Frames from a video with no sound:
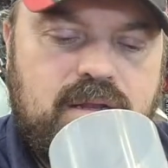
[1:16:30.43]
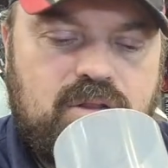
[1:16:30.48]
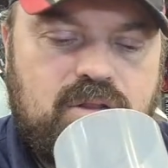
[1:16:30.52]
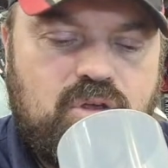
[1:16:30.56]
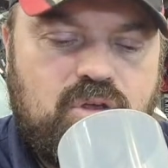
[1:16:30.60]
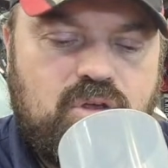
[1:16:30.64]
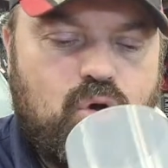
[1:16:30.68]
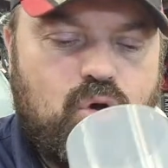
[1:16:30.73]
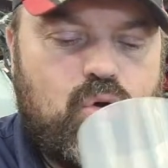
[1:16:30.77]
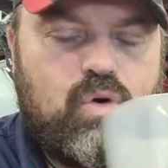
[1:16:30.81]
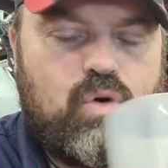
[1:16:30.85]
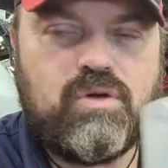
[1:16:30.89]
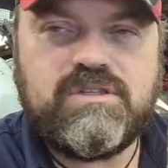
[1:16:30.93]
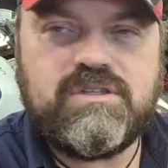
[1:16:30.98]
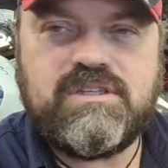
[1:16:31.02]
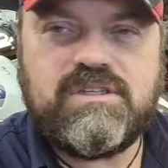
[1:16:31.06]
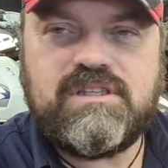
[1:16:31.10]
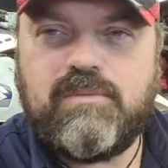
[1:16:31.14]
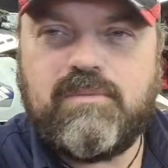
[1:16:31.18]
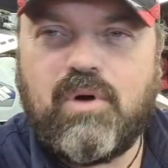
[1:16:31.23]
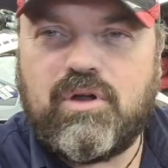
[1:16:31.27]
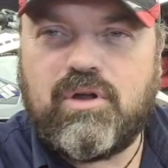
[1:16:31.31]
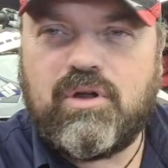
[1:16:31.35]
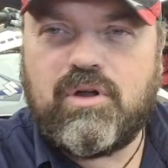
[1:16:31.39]
gauze in the
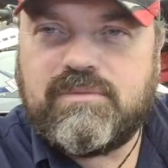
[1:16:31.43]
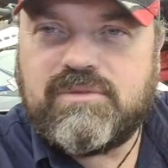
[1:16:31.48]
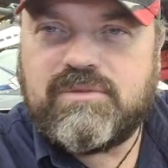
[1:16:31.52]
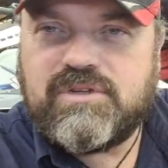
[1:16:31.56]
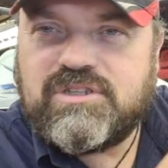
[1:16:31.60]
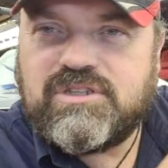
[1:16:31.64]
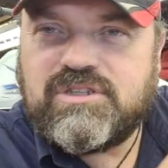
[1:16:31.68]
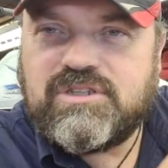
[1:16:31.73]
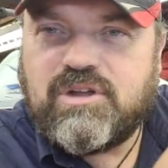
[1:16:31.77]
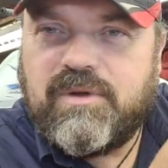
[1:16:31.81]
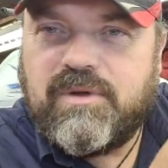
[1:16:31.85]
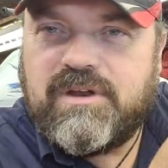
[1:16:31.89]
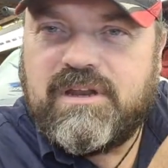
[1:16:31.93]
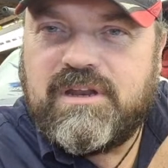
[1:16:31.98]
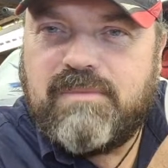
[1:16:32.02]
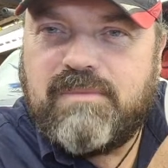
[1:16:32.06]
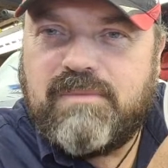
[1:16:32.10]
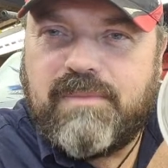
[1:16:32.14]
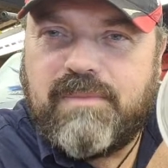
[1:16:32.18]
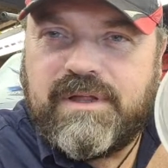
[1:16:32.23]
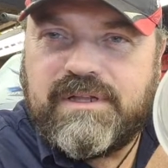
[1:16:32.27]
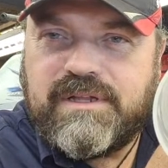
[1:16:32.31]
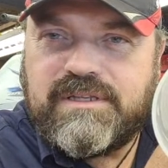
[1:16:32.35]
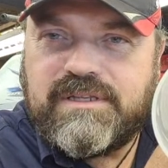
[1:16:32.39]
bottom to stop any
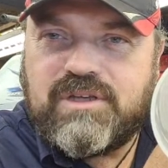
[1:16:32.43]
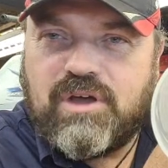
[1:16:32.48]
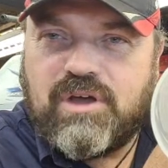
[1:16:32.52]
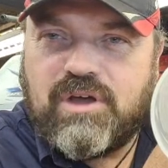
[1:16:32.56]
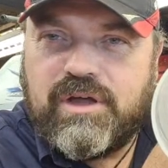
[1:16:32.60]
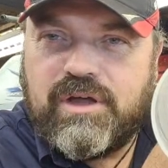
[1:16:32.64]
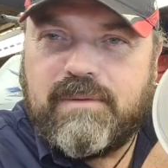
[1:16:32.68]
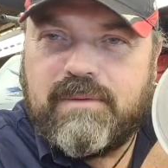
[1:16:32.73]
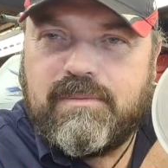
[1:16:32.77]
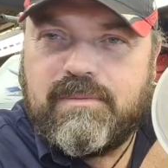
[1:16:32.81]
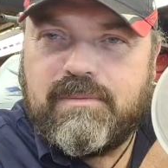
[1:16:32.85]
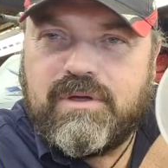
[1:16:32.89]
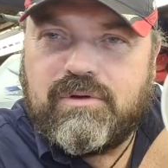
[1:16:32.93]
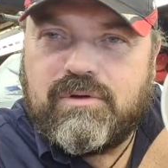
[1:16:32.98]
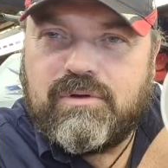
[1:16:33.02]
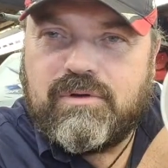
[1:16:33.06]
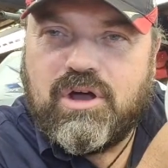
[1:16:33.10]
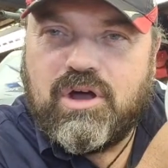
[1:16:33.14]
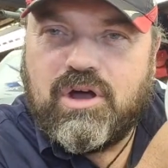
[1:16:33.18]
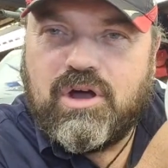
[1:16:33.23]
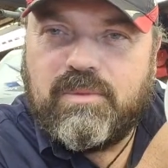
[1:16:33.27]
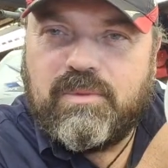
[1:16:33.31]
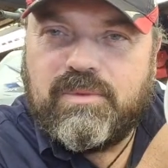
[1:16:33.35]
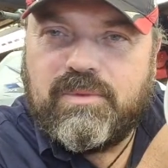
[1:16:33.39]
big bits going in, but you would
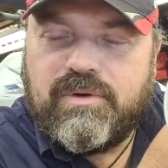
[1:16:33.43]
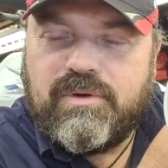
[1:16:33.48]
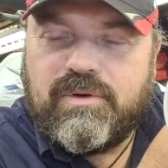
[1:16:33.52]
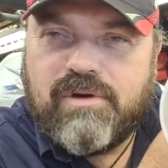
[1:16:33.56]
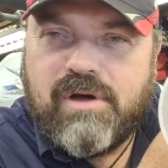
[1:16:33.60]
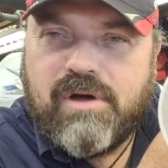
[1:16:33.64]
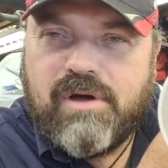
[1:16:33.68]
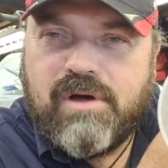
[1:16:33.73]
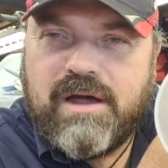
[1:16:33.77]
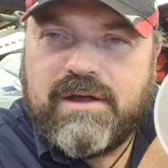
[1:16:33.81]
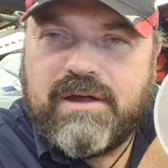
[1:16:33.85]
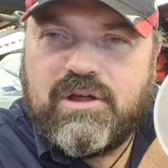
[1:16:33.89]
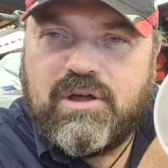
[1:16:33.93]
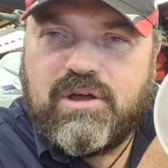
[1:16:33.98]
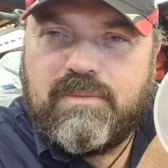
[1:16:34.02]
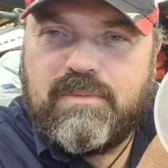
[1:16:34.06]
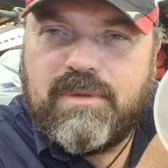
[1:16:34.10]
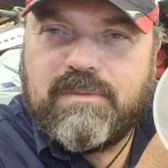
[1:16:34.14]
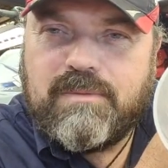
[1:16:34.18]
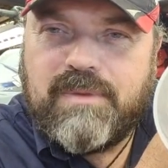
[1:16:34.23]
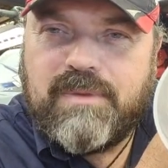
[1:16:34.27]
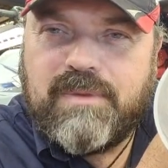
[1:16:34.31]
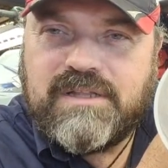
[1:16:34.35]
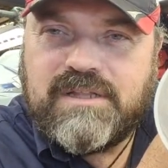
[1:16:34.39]
hope that there are no
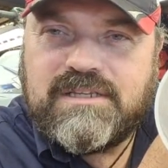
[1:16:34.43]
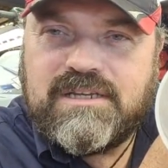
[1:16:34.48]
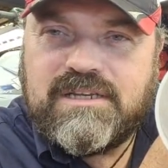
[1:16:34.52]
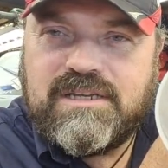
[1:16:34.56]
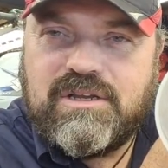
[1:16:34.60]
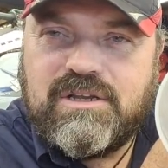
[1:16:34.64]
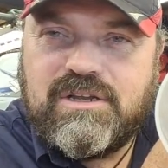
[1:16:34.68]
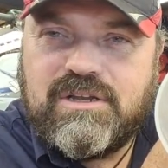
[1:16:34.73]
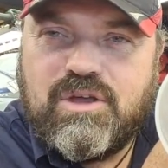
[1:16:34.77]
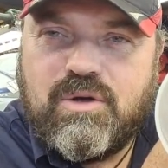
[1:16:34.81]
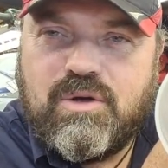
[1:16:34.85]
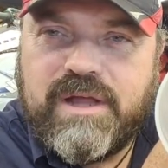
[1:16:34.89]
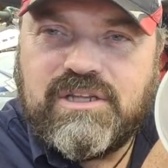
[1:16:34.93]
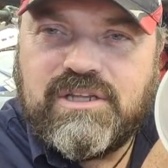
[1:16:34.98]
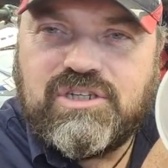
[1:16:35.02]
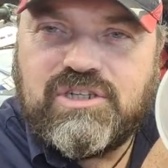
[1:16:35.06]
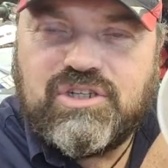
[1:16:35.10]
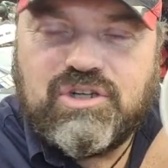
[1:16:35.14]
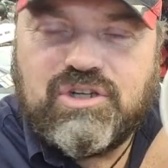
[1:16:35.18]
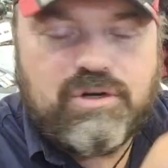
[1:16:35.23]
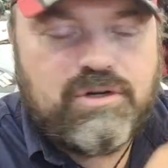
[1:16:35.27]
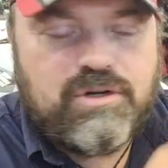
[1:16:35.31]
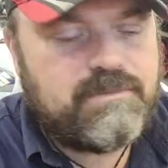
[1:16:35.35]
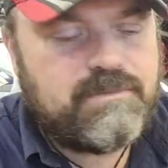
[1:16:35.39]
big bits in your new engine
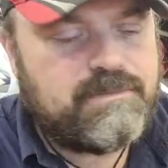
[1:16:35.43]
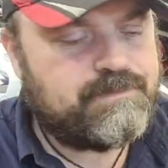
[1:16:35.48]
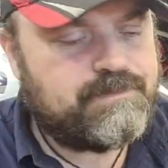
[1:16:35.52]
oil.